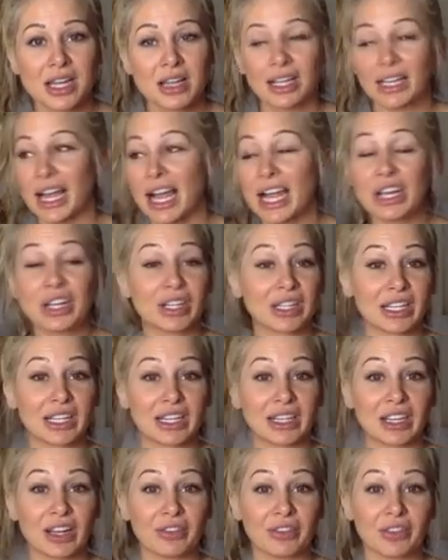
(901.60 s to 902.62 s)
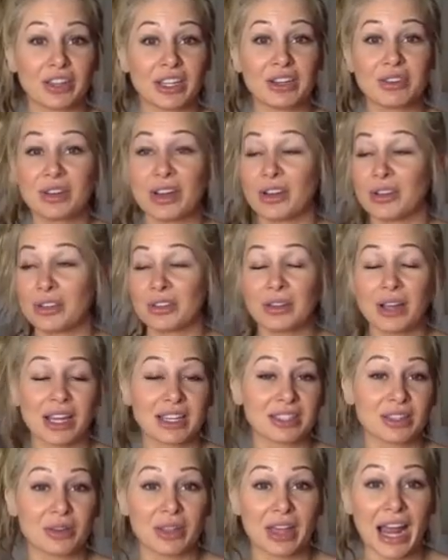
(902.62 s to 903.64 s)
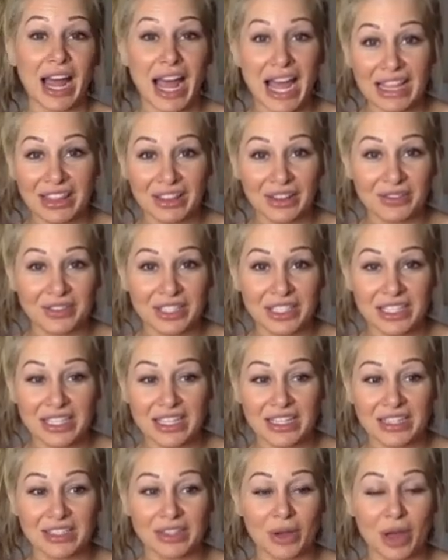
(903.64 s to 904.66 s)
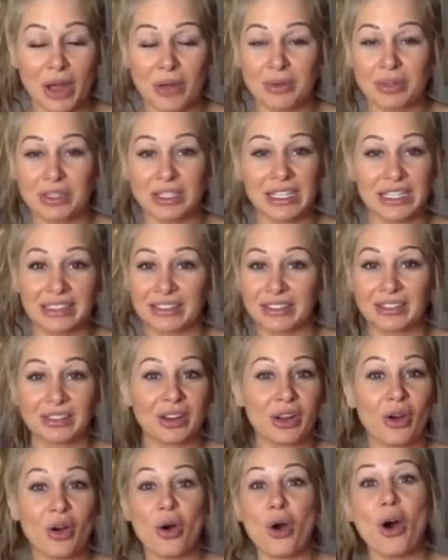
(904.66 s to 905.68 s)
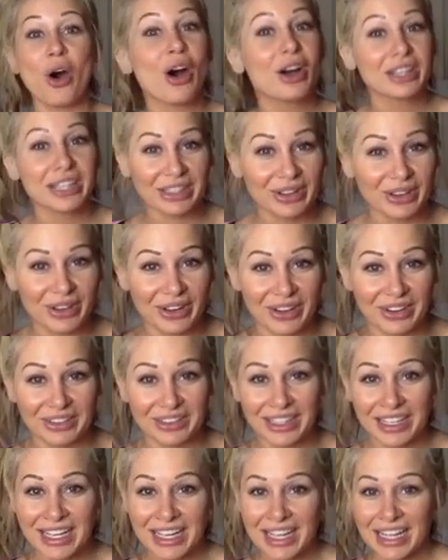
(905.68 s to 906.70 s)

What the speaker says: Like I couldn't get enough of it. You guys know that I love to eat, so I was eating all day long.